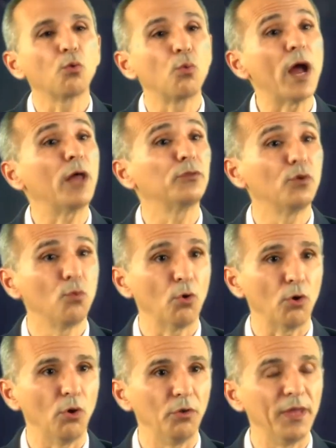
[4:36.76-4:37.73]
around the
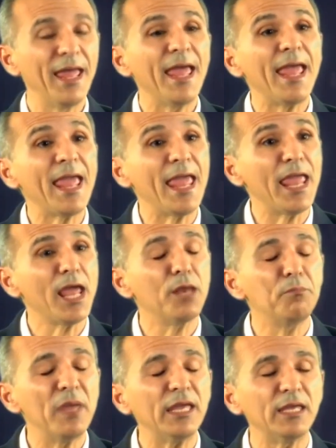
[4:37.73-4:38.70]
world,
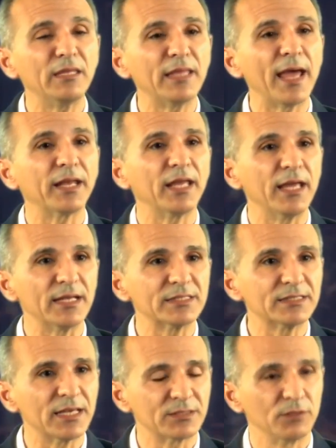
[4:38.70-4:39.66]
and making that
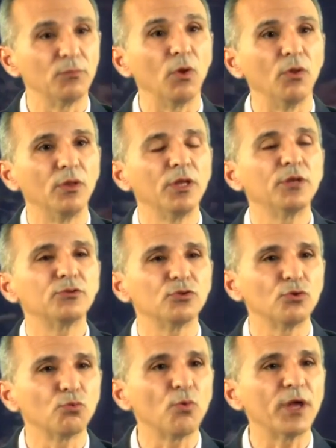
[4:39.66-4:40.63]
accessible
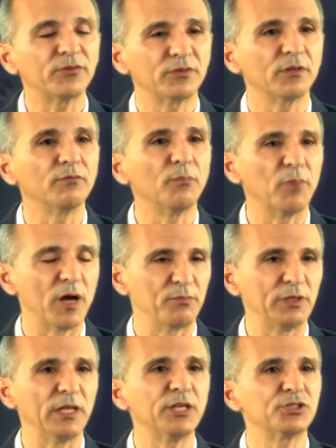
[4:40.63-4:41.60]
to the rest of the
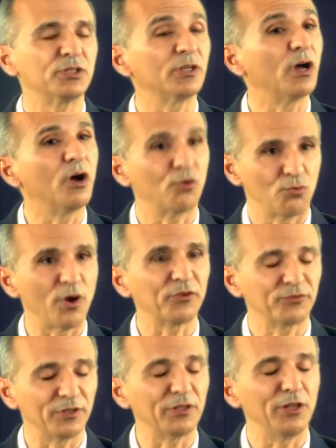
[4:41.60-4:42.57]
population
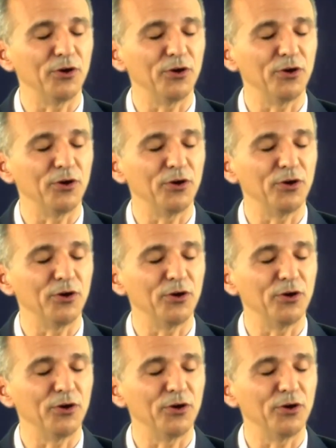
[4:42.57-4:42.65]
across the